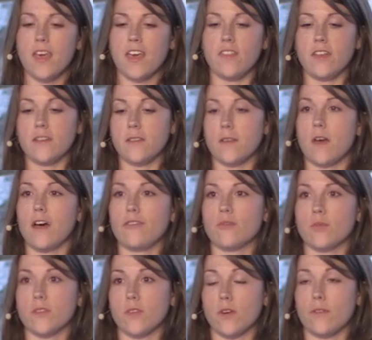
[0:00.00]
and they had
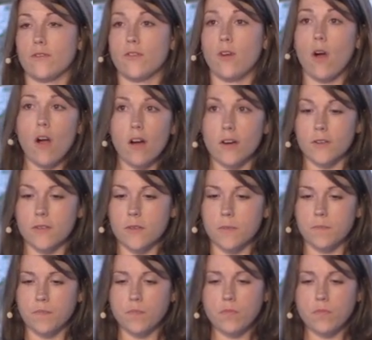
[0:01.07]
soft reserved for ours.